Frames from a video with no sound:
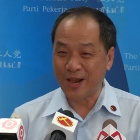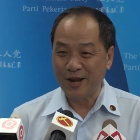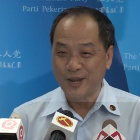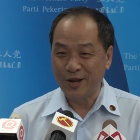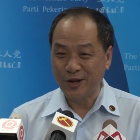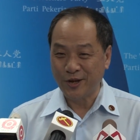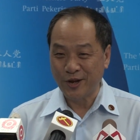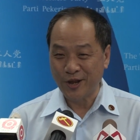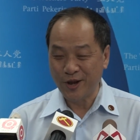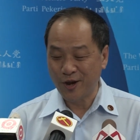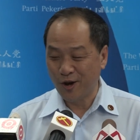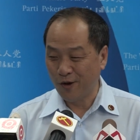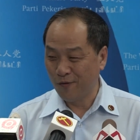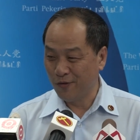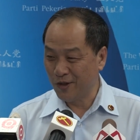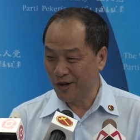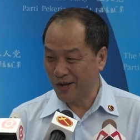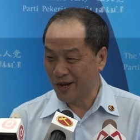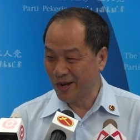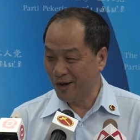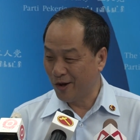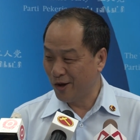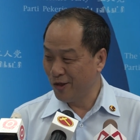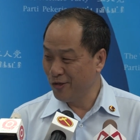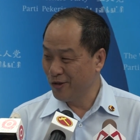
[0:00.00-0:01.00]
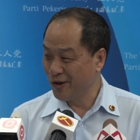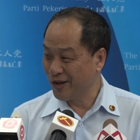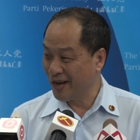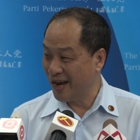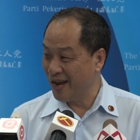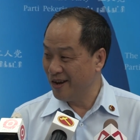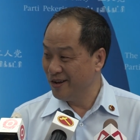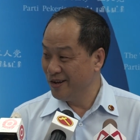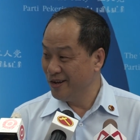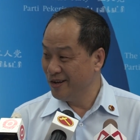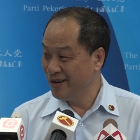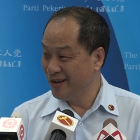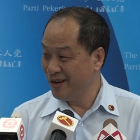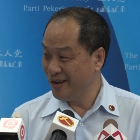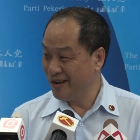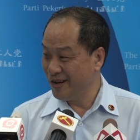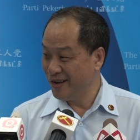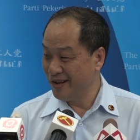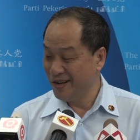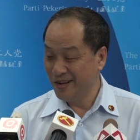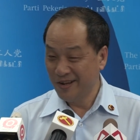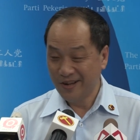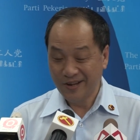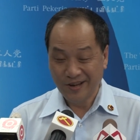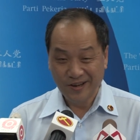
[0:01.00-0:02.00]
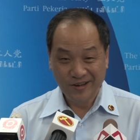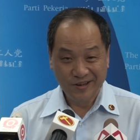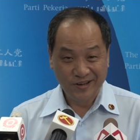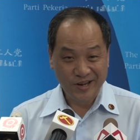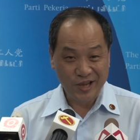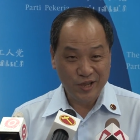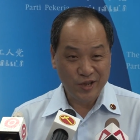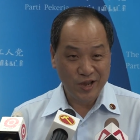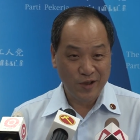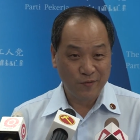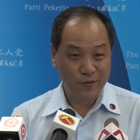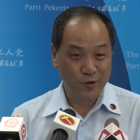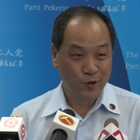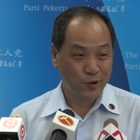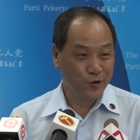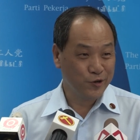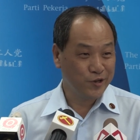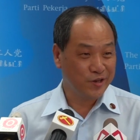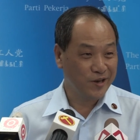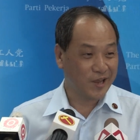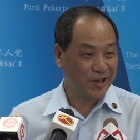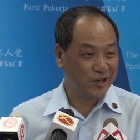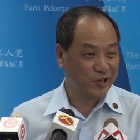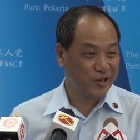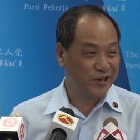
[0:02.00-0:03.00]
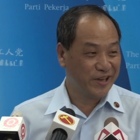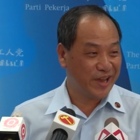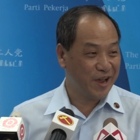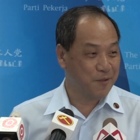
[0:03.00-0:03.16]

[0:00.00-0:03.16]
anything of the, on the candidate, then you have the whole election